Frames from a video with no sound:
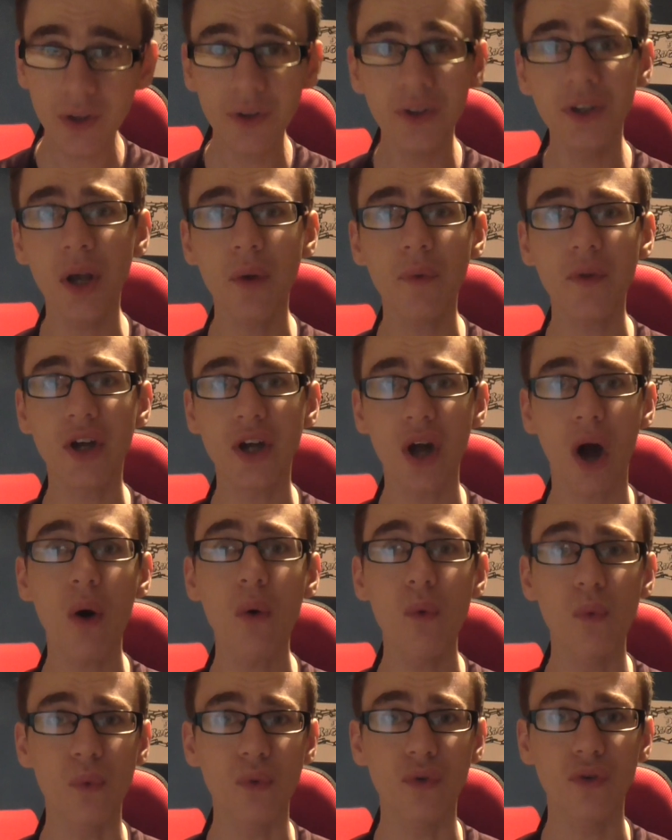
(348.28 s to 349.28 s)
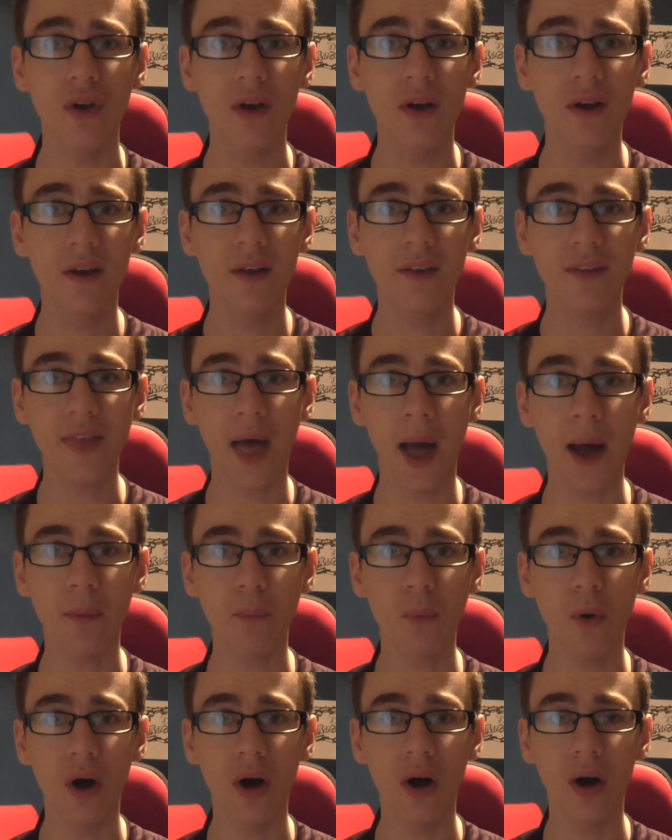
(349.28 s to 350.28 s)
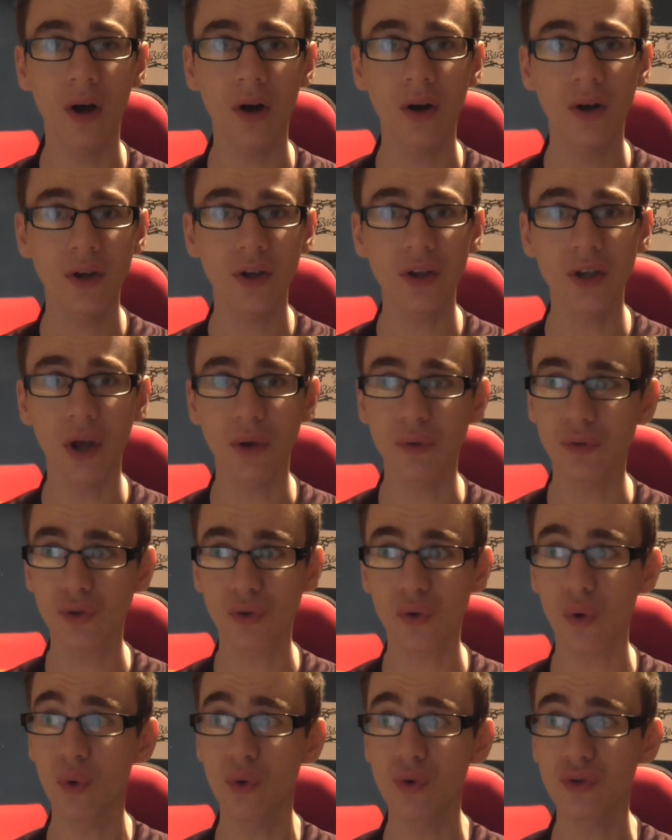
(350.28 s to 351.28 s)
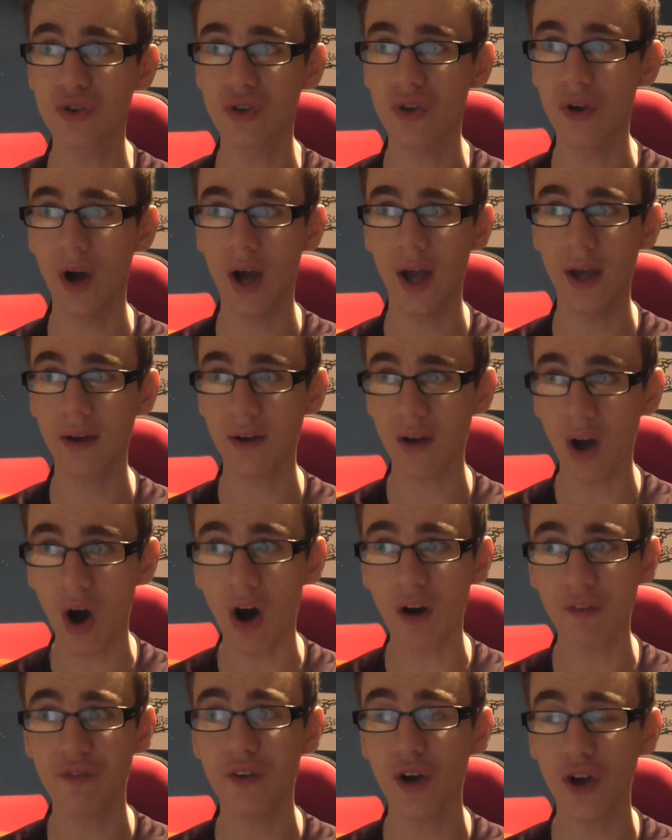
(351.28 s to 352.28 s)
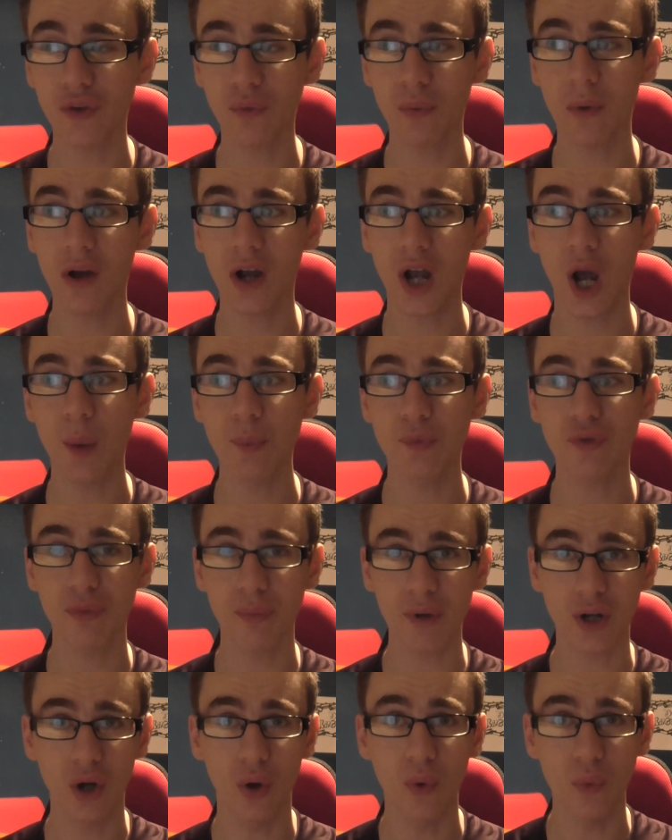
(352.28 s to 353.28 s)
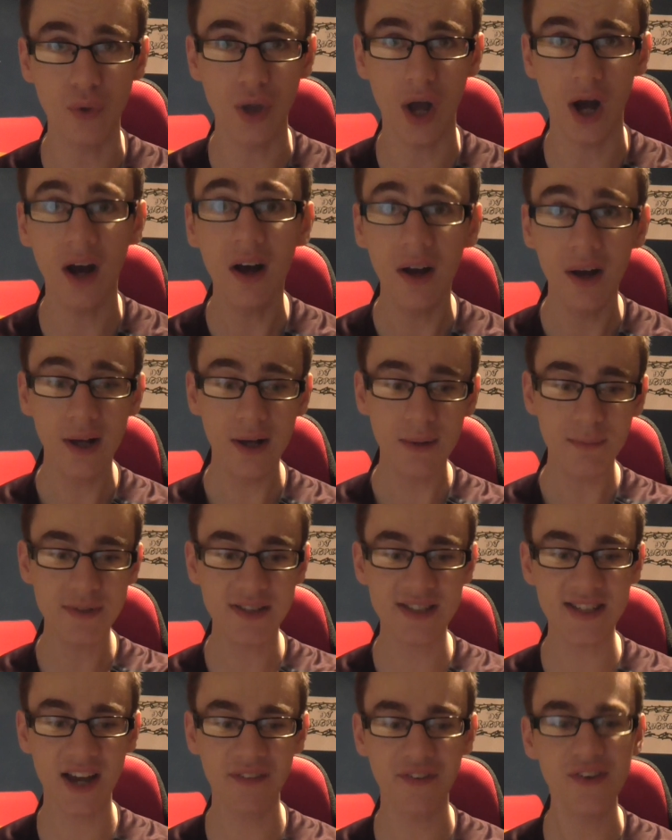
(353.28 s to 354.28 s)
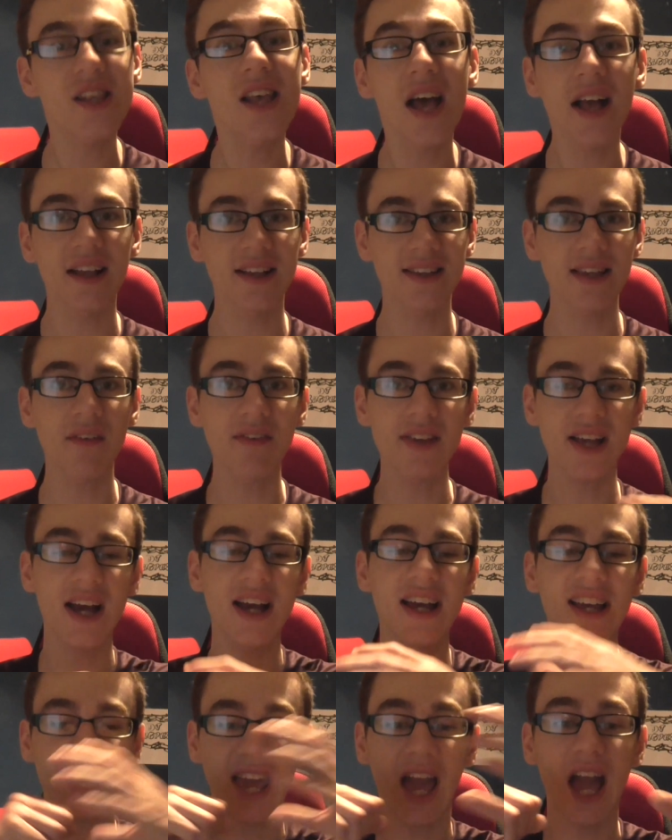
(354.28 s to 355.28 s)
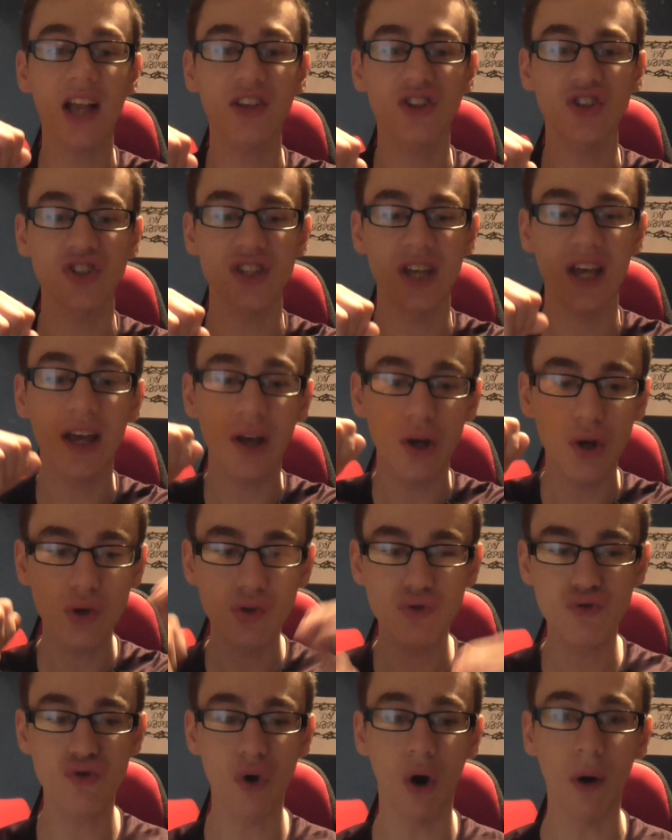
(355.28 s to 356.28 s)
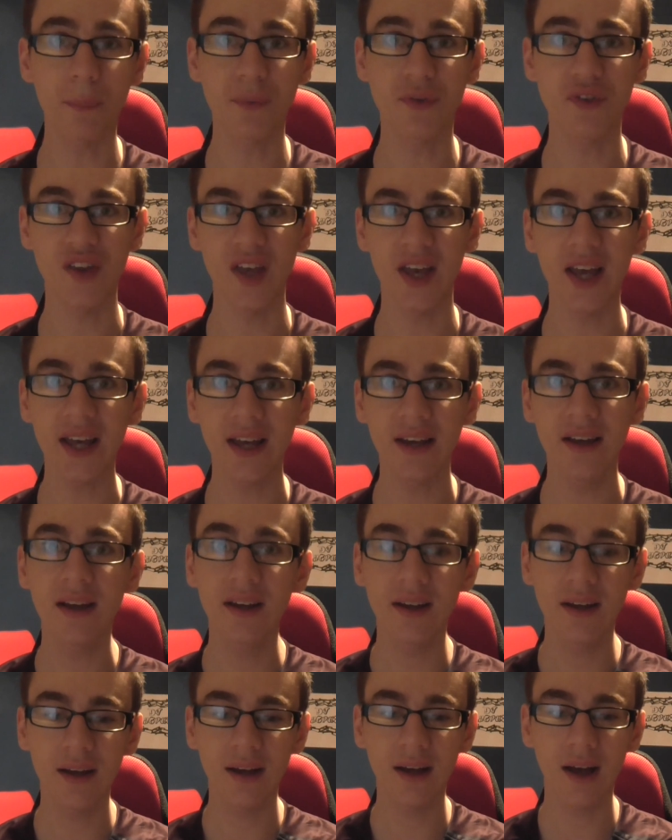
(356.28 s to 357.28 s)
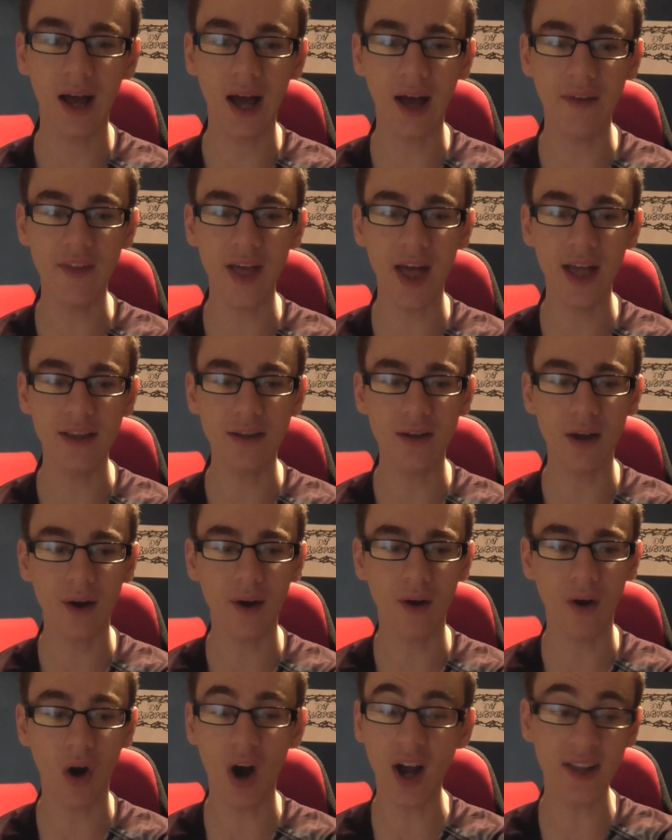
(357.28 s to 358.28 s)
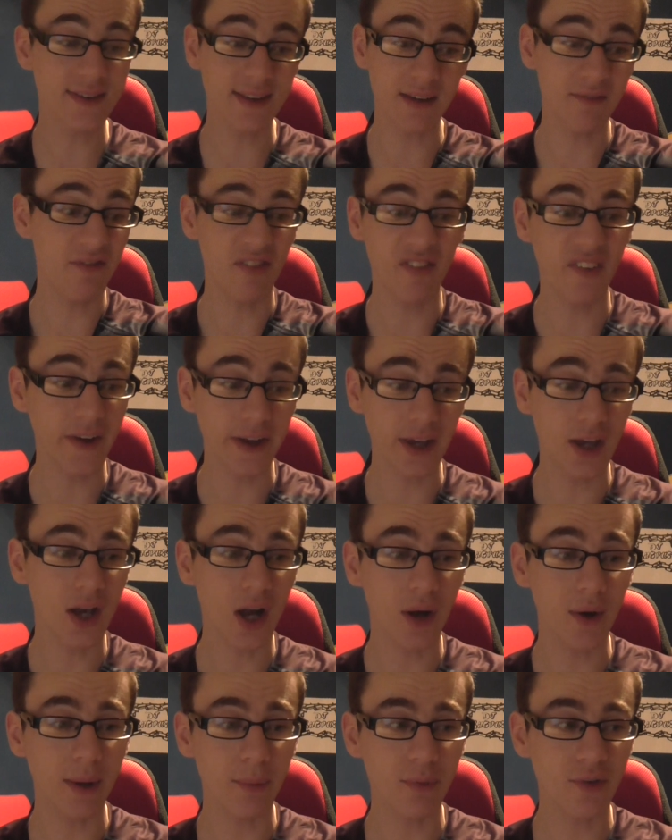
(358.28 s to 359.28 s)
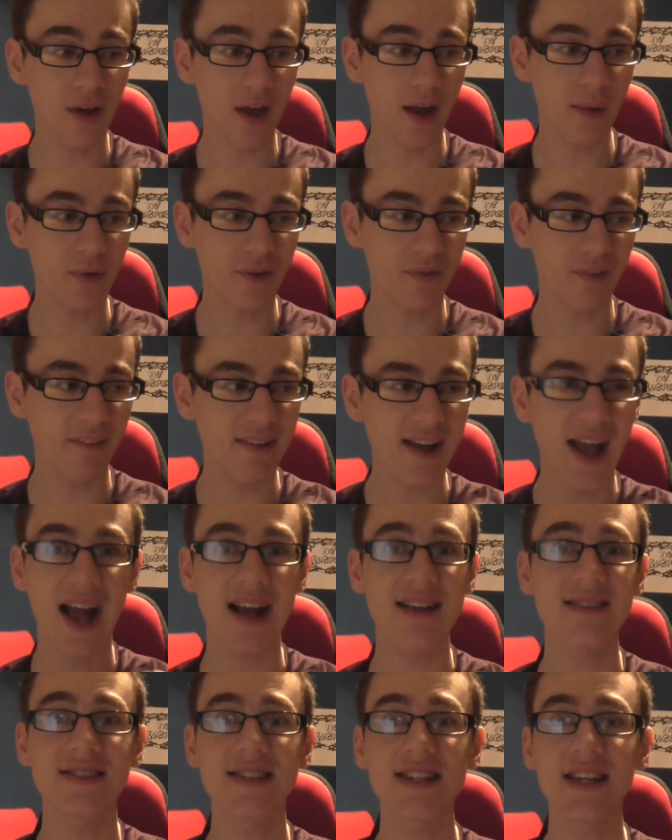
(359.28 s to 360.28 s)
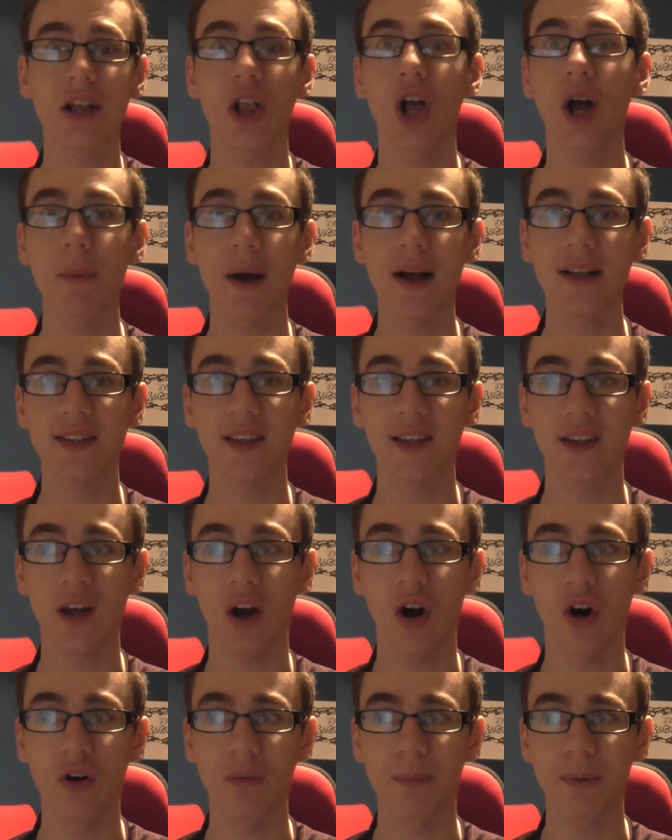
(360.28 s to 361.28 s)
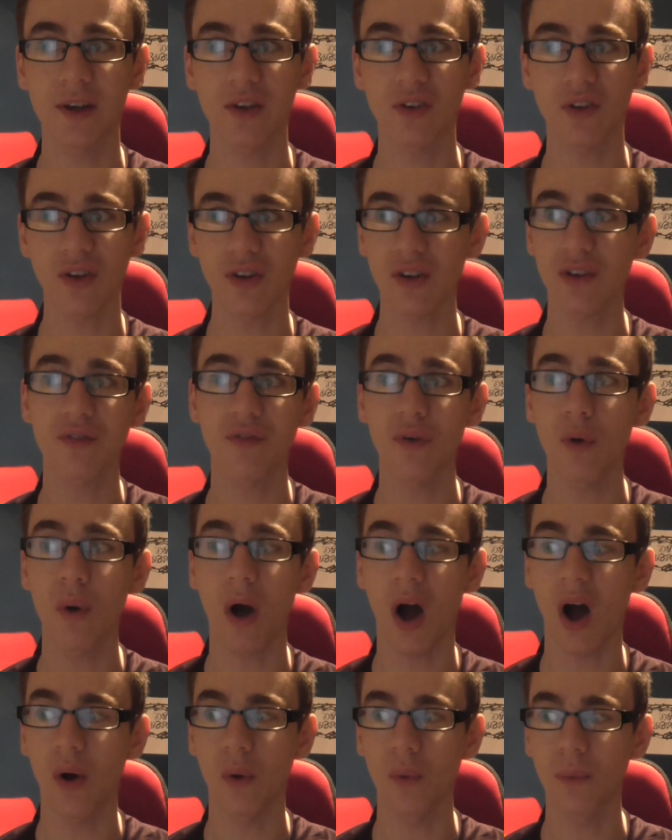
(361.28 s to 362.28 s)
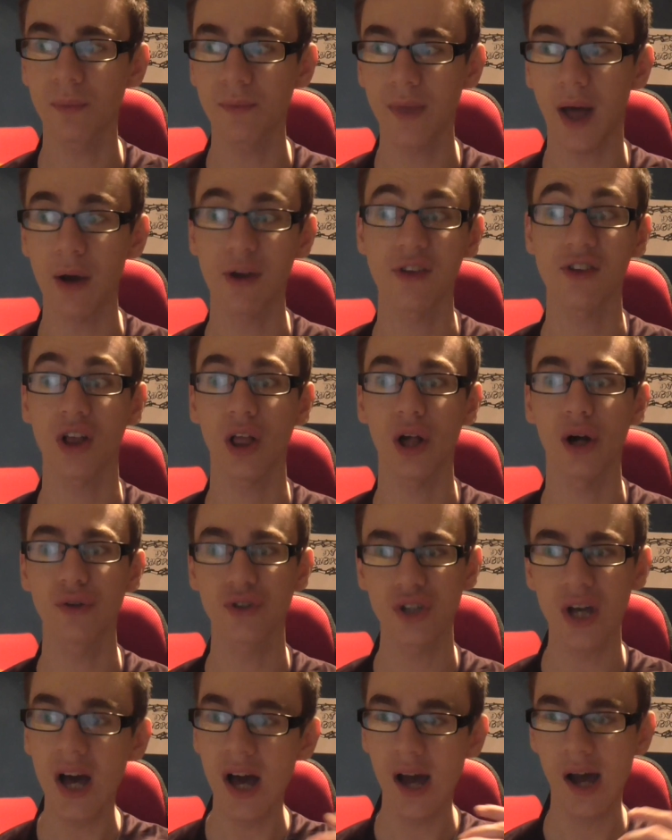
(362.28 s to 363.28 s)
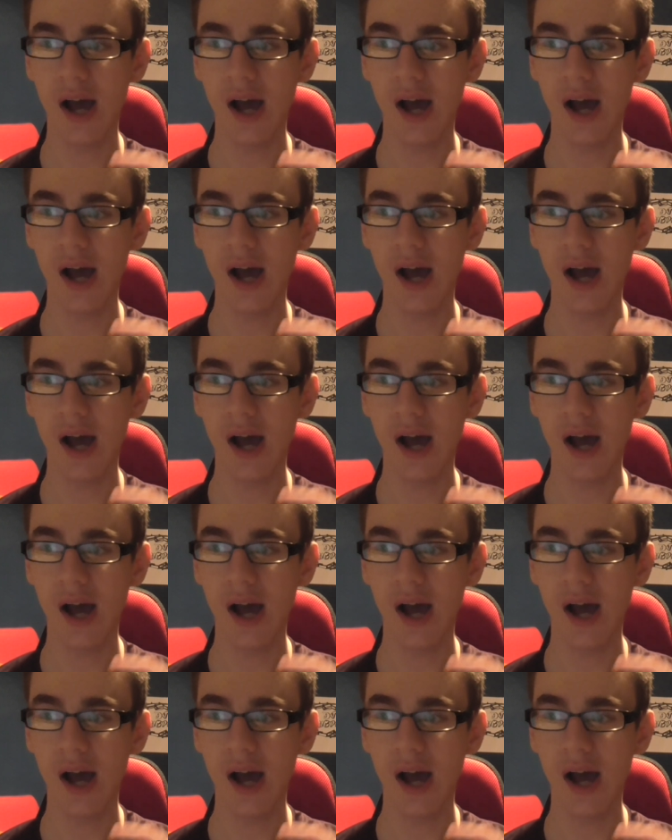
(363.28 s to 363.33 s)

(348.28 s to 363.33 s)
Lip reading: The goals that were, scored tonight. Our first one comes from a corner. Mustafi's header. David De Gea catches it, drops it, and then I didn't think, it was a very anticlimactic goal, because I just thought, oh, that is close.